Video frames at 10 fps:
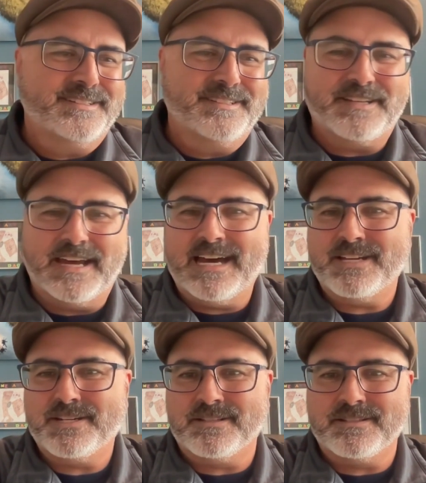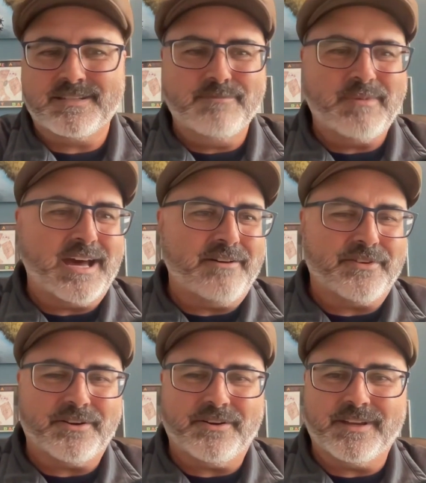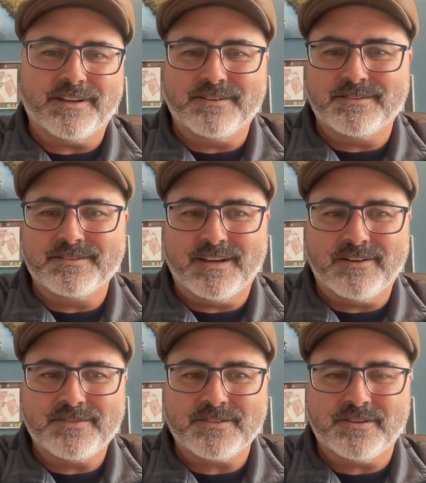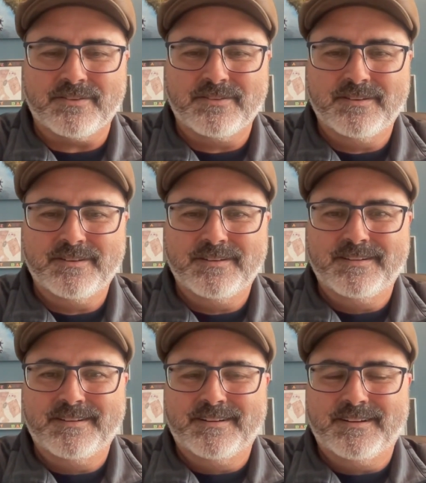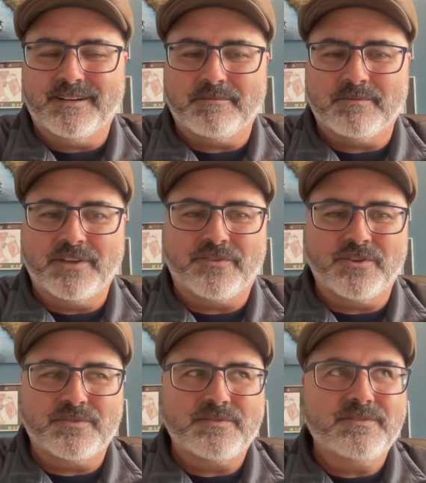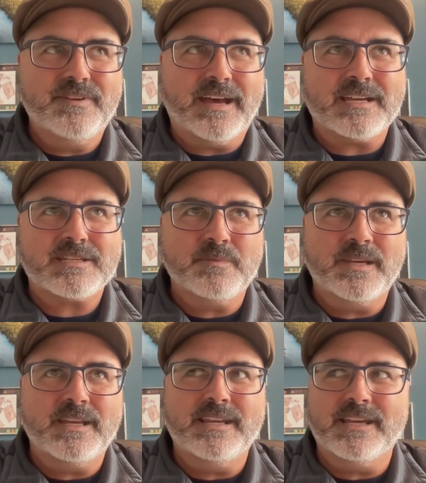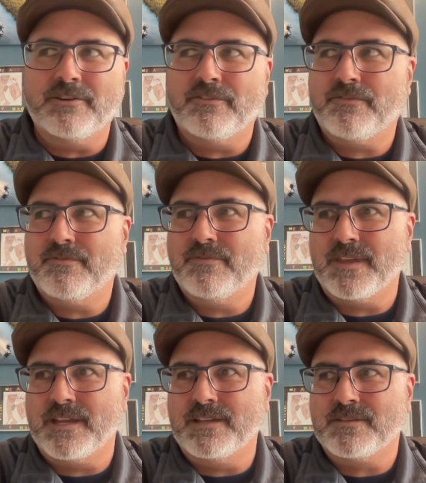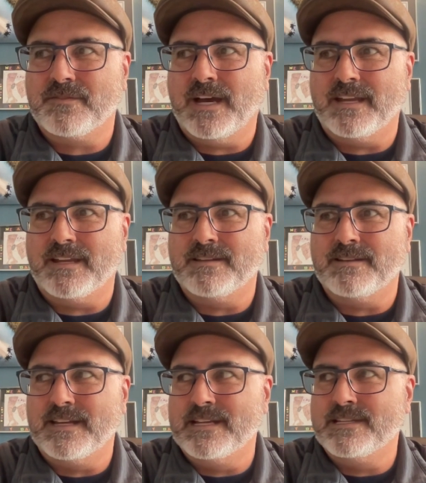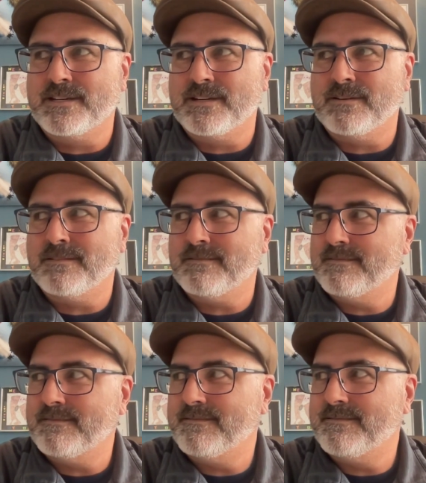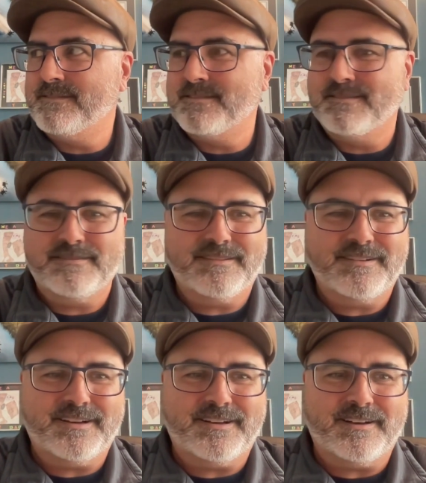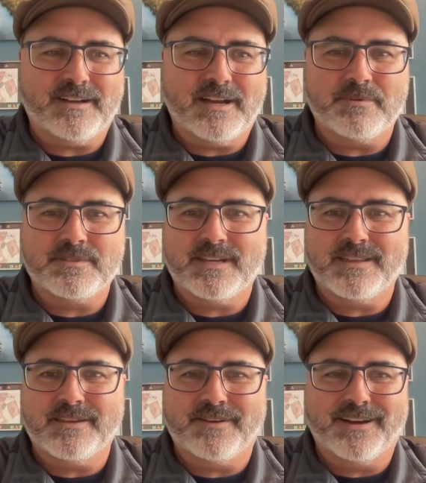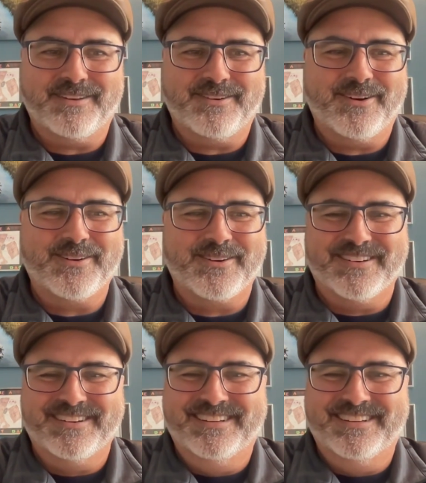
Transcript: Dash and CMAF and all that good stuff. So if you ask me if things have gotten easier, I would say they've gotten harder.